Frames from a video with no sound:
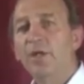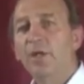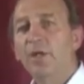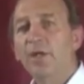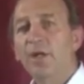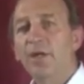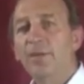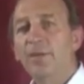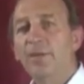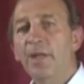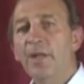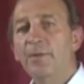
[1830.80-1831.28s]

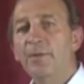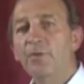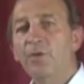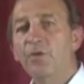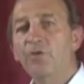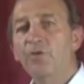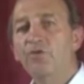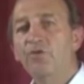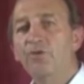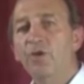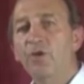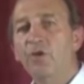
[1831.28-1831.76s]
And then I'm going
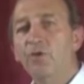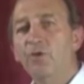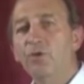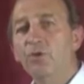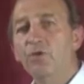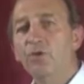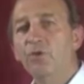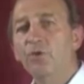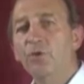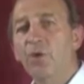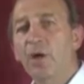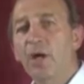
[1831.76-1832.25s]
to show
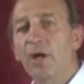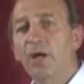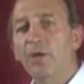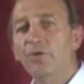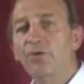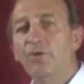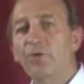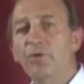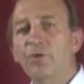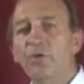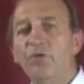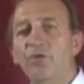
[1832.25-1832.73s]
you
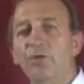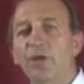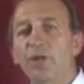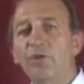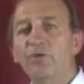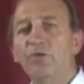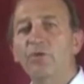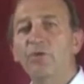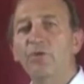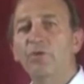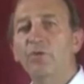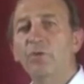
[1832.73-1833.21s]
two
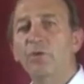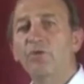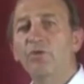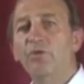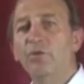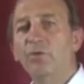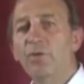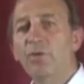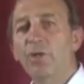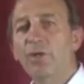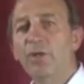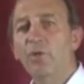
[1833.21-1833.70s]
injections which
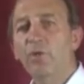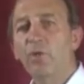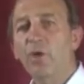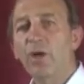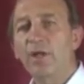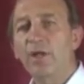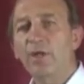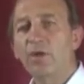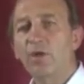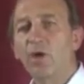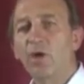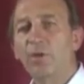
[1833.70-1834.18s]
are really
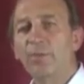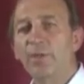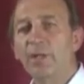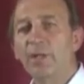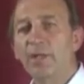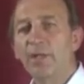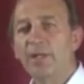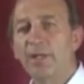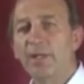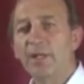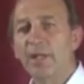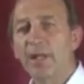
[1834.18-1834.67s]
quite
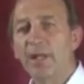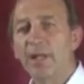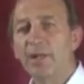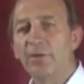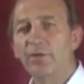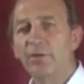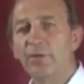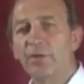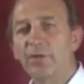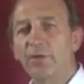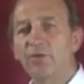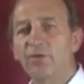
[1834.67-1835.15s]
commonly
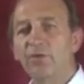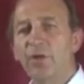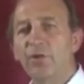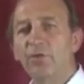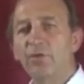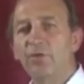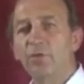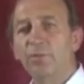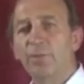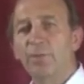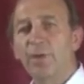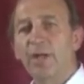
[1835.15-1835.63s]
encountered in
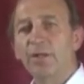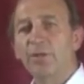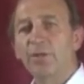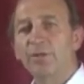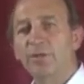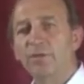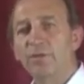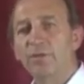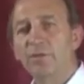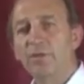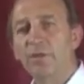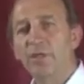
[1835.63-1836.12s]
general
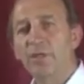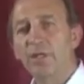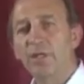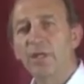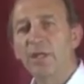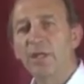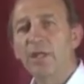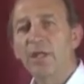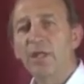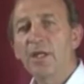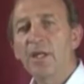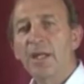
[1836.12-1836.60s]
practice: the
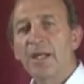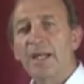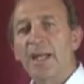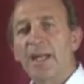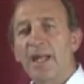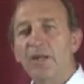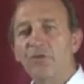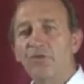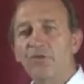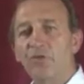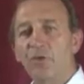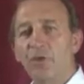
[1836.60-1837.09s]

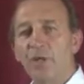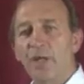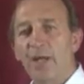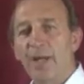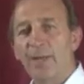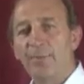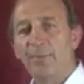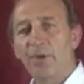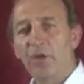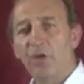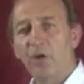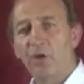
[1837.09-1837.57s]
lateral
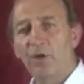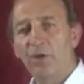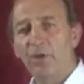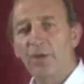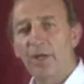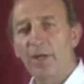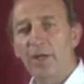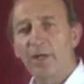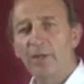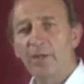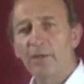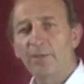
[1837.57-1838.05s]

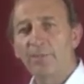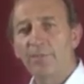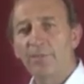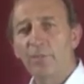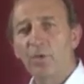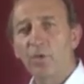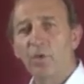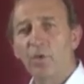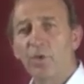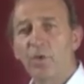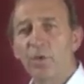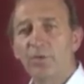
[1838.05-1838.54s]
epicondyle,
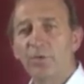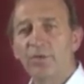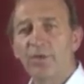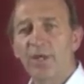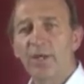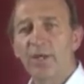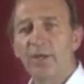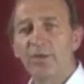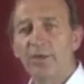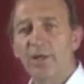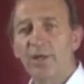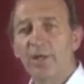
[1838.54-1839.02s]
or
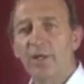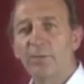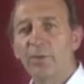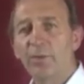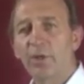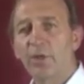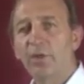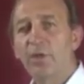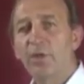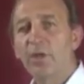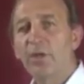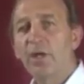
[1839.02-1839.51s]
tennis
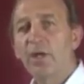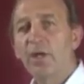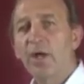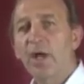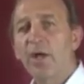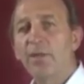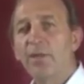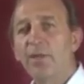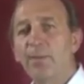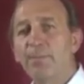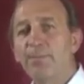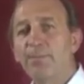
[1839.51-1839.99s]
elbow,
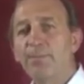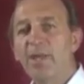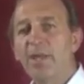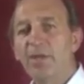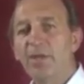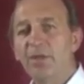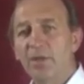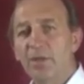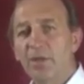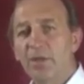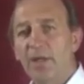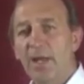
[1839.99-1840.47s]
and the
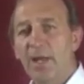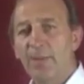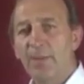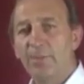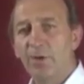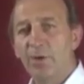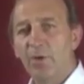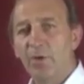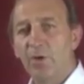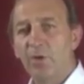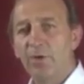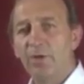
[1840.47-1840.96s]
medial
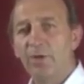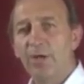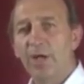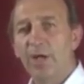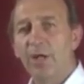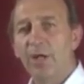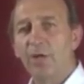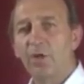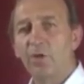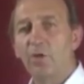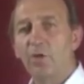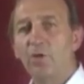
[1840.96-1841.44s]

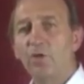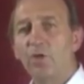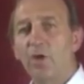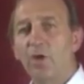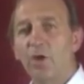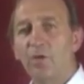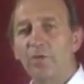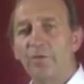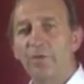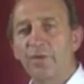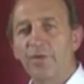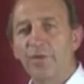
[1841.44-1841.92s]
epicondyle, or
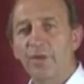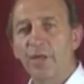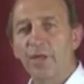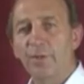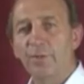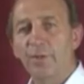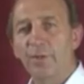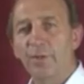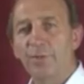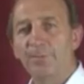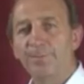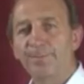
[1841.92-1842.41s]
golfer's
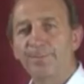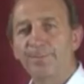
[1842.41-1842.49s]
elbow.